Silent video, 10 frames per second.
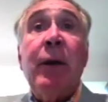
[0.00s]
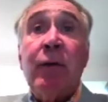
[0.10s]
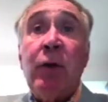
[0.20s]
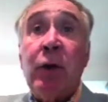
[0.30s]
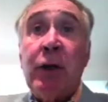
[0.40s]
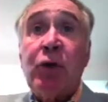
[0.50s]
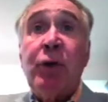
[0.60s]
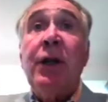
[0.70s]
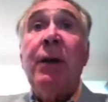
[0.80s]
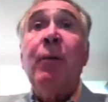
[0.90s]
And we have to look
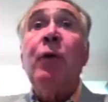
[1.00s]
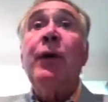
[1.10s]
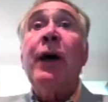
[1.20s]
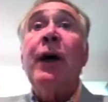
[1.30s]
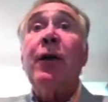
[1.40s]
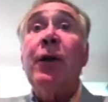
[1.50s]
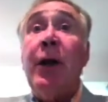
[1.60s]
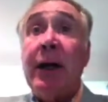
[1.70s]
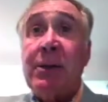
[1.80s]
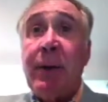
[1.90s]
at treating them. We'll do that
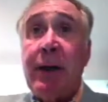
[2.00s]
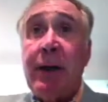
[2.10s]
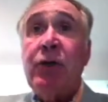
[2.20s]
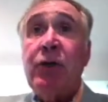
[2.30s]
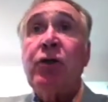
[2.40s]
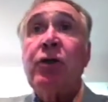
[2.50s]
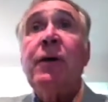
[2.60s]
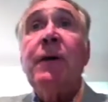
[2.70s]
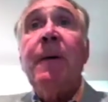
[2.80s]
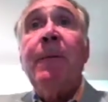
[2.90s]
on the next page.
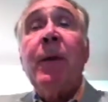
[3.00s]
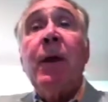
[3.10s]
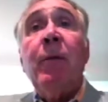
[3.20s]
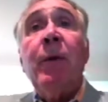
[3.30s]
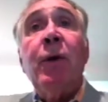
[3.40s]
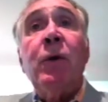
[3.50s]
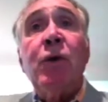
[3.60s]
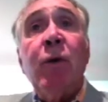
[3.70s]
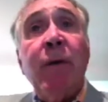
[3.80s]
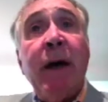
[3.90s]
But
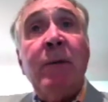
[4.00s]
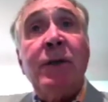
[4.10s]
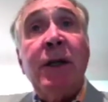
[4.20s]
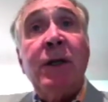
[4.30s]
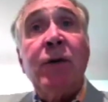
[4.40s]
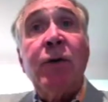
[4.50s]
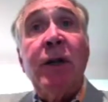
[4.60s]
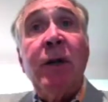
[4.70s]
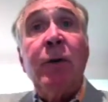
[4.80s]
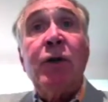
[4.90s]
those who have Adams
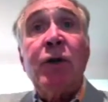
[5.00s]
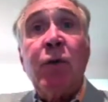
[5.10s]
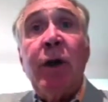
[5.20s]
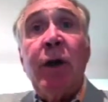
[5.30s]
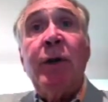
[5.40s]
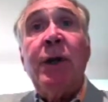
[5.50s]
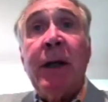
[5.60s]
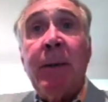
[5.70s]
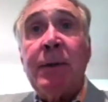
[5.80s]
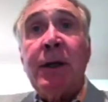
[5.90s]
TS13, which is greater
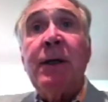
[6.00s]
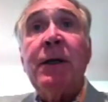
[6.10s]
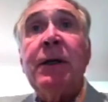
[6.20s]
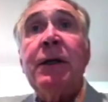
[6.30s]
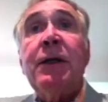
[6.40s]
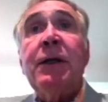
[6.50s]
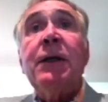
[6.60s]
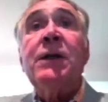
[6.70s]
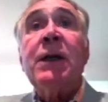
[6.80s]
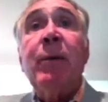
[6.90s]
than 10%,
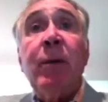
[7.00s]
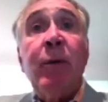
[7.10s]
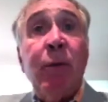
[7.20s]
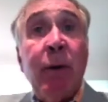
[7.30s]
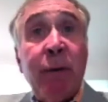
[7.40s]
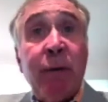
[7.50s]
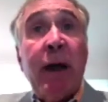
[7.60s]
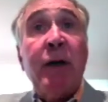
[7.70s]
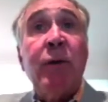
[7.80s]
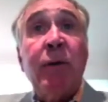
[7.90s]
some of them will be
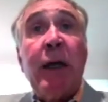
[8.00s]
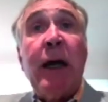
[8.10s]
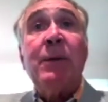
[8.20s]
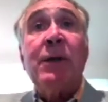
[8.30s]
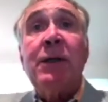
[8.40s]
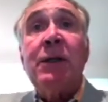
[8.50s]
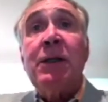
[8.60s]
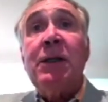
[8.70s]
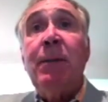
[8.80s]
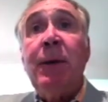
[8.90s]
refractory or
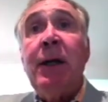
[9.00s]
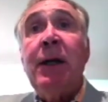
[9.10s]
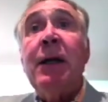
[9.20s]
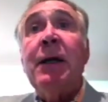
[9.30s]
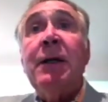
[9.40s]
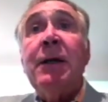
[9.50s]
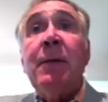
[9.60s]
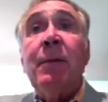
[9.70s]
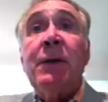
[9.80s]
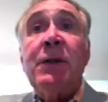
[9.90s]
relapsing, TTP,
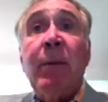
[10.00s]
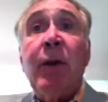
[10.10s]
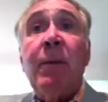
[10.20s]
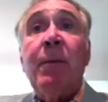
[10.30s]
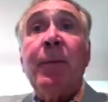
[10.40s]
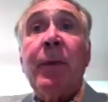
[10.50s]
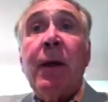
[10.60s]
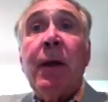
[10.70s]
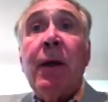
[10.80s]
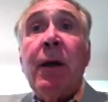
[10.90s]
but some of
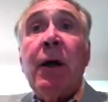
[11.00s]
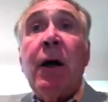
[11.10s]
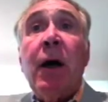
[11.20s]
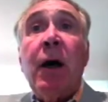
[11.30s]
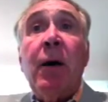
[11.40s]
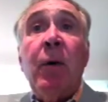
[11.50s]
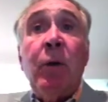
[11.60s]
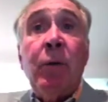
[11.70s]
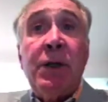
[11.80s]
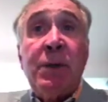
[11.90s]
them
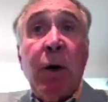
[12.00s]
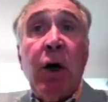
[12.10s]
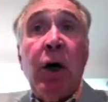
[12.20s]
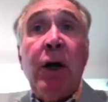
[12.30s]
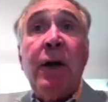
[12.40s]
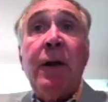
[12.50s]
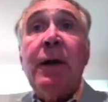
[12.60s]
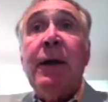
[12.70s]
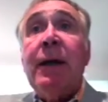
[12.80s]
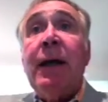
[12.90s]
will
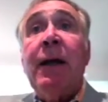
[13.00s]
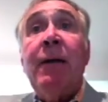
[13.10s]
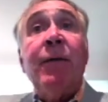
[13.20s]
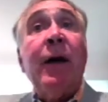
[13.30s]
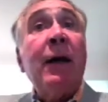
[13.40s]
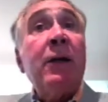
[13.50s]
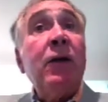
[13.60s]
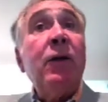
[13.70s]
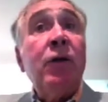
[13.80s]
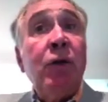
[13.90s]
respond, and in
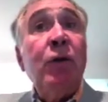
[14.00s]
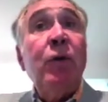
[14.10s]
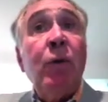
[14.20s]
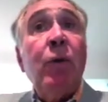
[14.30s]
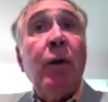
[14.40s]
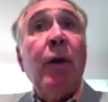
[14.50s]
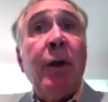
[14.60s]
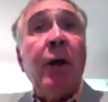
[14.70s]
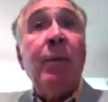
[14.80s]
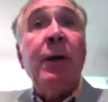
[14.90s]
fact,
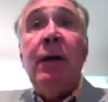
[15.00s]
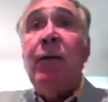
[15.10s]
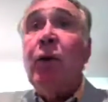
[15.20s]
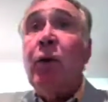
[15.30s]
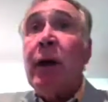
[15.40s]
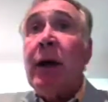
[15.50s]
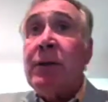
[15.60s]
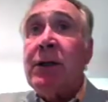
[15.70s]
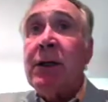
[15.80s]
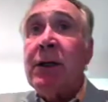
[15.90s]
to therapy, even though their
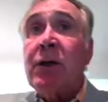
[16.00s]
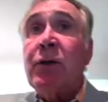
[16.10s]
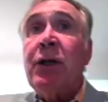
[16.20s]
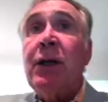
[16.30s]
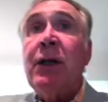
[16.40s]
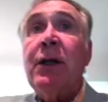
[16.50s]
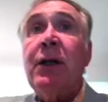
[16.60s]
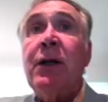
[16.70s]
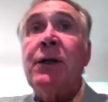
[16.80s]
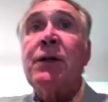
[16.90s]
Adams
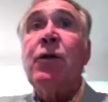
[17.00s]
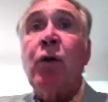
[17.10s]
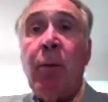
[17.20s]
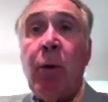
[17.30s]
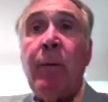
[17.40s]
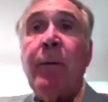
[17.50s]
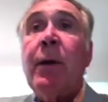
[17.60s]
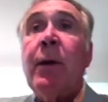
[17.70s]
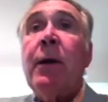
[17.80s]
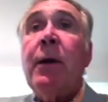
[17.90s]
TS13 is
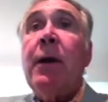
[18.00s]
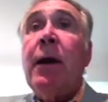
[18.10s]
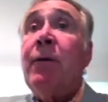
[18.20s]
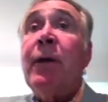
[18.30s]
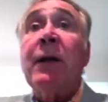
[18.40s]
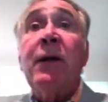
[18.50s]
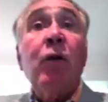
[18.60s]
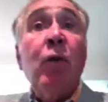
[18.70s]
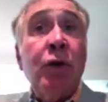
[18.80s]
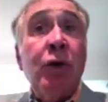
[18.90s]
normal, and in
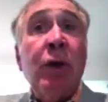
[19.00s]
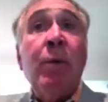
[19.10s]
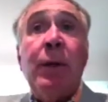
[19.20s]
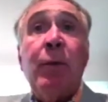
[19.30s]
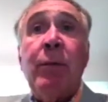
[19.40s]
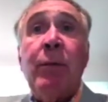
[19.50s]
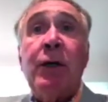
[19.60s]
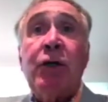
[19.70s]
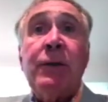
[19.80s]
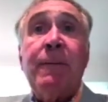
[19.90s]
fact, they'll go into complete
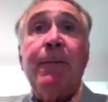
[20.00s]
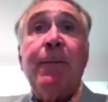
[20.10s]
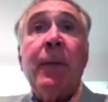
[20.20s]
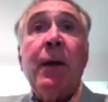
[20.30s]
remission.